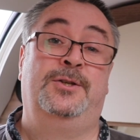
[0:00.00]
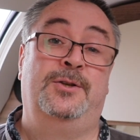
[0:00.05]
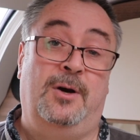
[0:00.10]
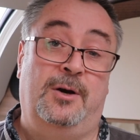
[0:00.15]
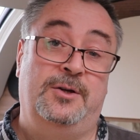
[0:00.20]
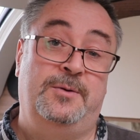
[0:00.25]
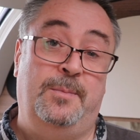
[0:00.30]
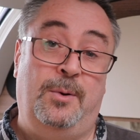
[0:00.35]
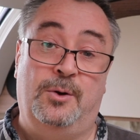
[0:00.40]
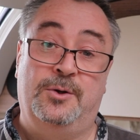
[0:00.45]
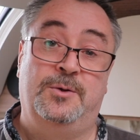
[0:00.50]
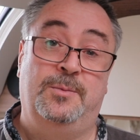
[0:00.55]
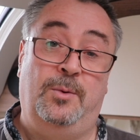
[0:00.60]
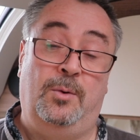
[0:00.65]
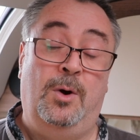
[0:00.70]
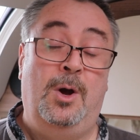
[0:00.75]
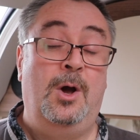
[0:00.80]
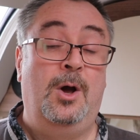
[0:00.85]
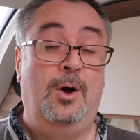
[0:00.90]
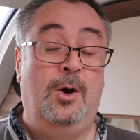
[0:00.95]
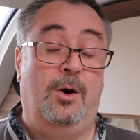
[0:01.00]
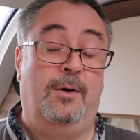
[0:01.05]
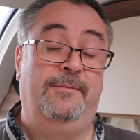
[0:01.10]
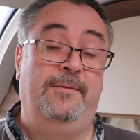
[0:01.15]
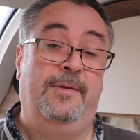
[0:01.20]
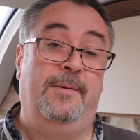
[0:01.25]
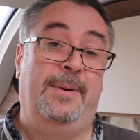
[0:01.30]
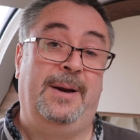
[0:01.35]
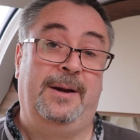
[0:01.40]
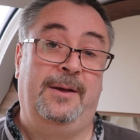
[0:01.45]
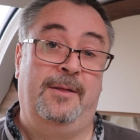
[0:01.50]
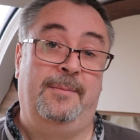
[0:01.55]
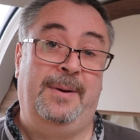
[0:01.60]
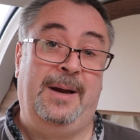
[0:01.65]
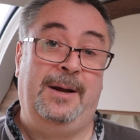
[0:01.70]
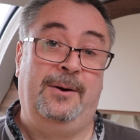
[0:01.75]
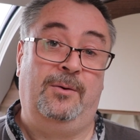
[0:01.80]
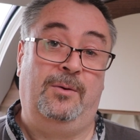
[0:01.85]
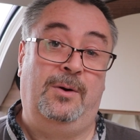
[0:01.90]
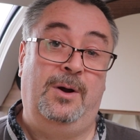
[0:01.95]
charge possible off of the back of the
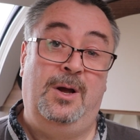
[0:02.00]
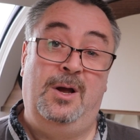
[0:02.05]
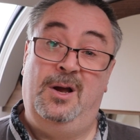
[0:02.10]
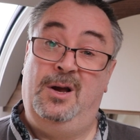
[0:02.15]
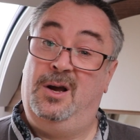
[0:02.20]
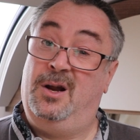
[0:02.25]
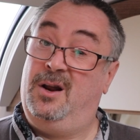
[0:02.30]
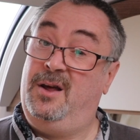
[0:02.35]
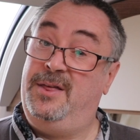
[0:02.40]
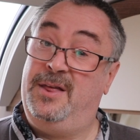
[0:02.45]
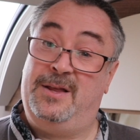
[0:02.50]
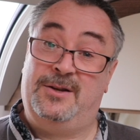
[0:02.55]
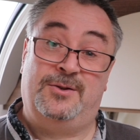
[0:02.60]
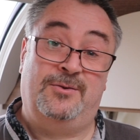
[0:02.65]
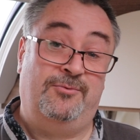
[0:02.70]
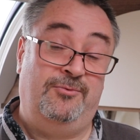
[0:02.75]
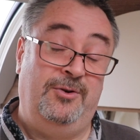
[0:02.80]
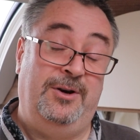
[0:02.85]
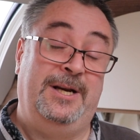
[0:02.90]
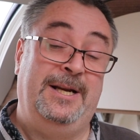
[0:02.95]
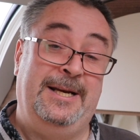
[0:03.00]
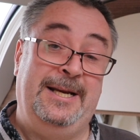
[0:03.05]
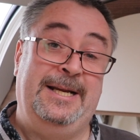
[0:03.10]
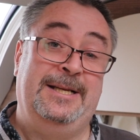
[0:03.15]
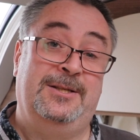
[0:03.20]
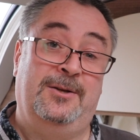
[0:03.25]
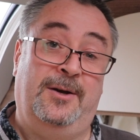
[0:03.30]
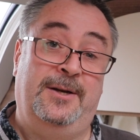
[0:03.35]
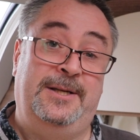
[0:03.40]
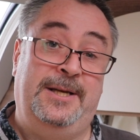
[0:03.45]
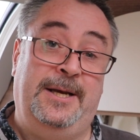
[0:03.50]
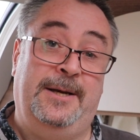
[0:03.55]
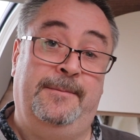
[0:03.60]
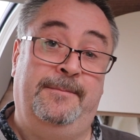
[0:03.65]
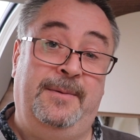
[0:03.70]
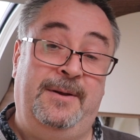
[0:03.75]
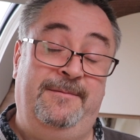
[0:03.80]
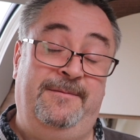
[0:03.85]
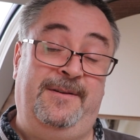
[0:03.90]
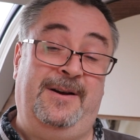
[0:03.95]
panel. And I think that's a really neat idea.
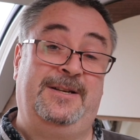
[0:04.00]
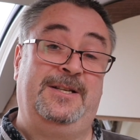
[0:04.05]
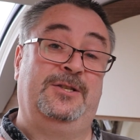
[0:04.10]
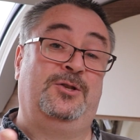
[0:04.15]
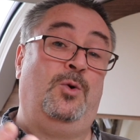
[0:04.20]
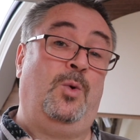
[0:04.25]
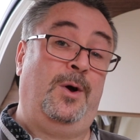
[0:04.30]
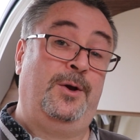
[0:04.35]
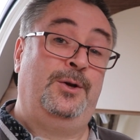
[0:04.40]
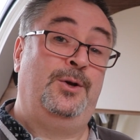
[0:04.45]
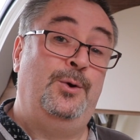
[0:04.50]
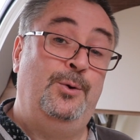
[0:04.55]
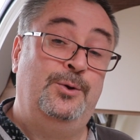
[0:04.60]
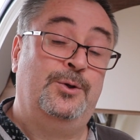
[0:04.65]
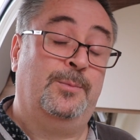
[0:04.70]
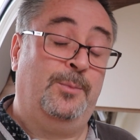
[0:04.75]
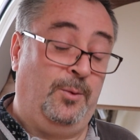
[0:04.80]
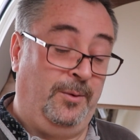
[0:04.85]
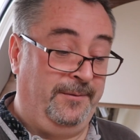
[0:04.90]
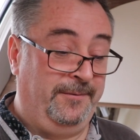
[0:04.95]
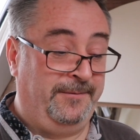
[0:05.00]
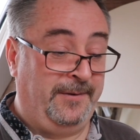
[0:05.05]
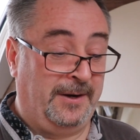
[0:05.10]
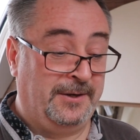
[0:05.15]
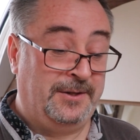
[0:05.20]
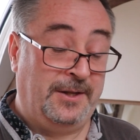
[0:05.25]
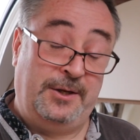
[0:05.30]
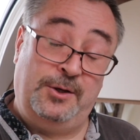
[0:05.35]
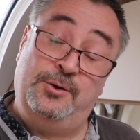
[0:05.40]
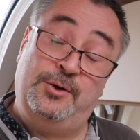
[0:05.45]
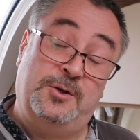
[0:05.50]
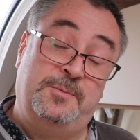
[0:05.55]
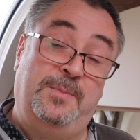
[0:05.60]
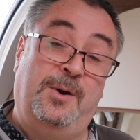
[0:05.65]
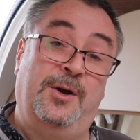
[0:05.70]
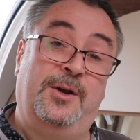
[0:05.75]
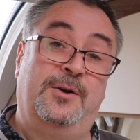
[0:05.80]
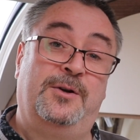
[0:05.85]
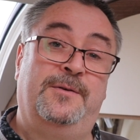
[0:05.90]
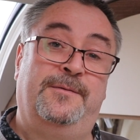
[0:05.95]
In fact, it's quite usable, in fact, that you just
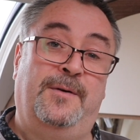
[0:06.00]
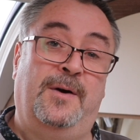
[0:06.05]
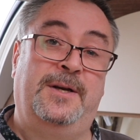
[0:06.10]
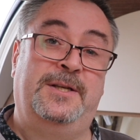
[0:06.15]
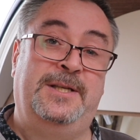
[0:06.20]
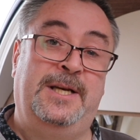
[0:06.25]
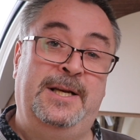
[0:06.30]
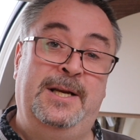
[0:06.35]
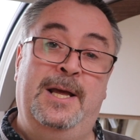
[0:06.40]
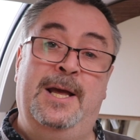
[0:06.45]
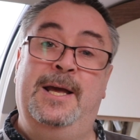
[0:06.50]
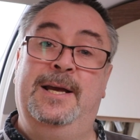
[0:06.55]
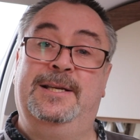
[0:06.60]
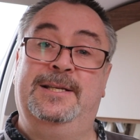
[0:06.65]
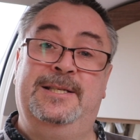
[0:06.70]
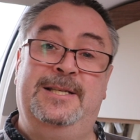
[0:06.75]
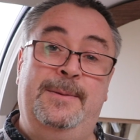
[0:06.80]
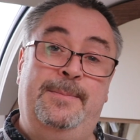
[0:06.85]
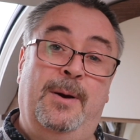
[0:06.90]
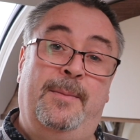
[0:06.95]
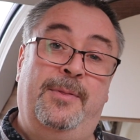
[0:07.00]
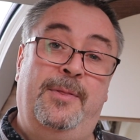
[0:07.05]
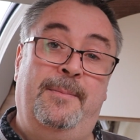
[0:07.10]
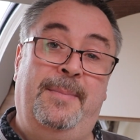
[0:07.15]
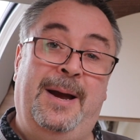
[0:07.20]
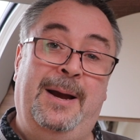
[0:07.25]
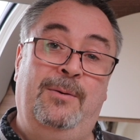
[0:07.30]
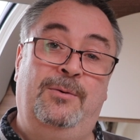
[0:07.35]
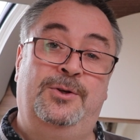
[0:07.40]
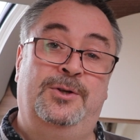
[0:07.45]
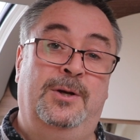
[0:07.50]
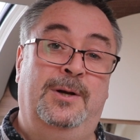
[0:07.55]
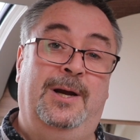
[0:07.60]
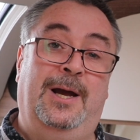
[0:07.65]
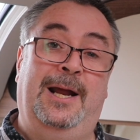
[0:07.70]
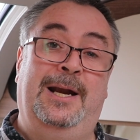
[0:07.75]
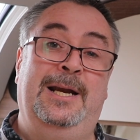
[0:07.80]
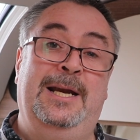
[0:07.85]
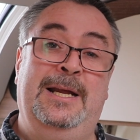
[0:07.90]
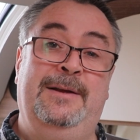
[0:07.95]
plug your device in, zip up the pouch
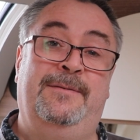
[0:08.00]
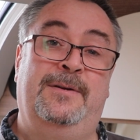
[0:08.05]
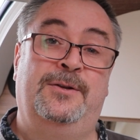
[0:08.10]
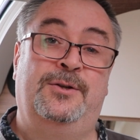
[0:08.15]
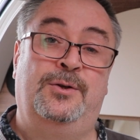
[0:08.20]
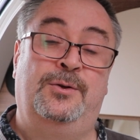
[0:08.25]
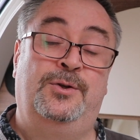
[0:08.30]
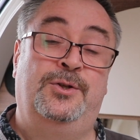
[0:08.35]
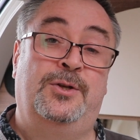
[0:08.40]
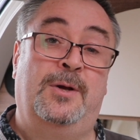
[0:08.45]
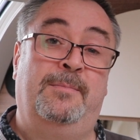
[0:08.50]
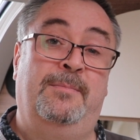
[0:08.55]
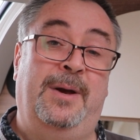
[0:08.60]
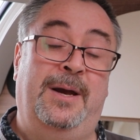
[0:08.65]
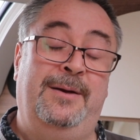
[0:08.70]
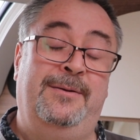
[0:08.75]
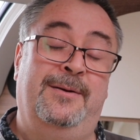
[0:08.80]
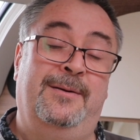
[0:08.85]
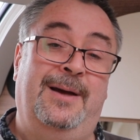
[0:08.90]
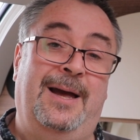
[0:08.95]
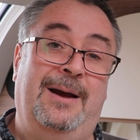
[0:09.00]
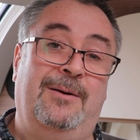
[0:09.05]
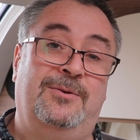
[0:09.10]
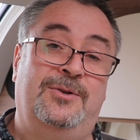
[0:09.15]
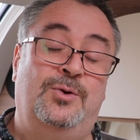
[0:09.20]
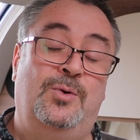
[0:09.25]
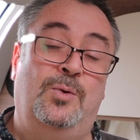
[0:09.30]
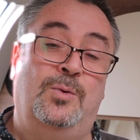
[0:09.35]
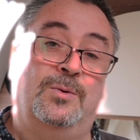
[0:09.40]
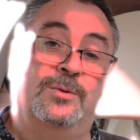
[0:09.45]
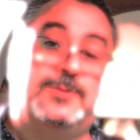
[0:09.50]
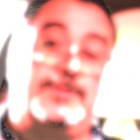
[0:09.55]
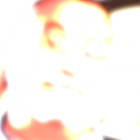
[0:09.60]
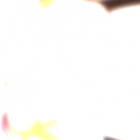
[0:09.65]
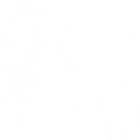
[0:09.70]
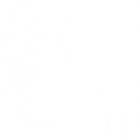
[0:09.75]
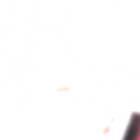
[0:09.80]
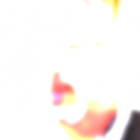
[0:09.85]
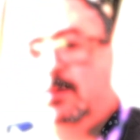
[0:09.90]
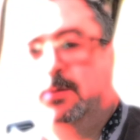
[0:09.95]
and leave it to sunbathe outdoors.
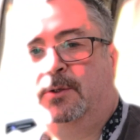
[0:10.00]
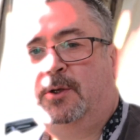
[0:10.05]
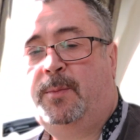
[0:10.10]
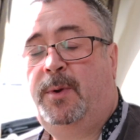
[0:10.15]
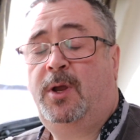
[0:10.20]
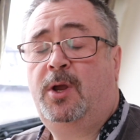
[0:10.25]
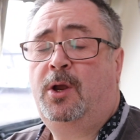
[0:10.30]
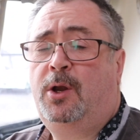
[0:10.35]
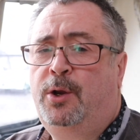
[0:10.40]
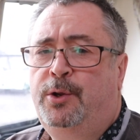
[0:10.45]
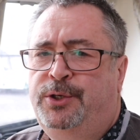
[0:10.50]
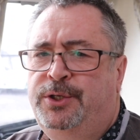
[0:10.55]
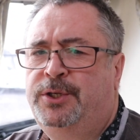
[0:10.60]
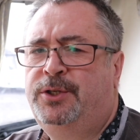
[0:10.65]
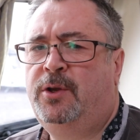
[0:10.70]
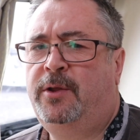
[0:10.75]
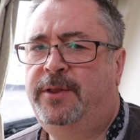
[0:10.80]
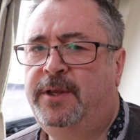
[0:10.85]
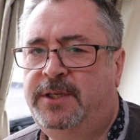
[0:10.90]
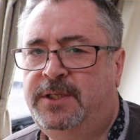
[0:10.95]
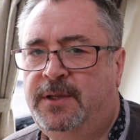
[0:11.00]
So my conclusions on this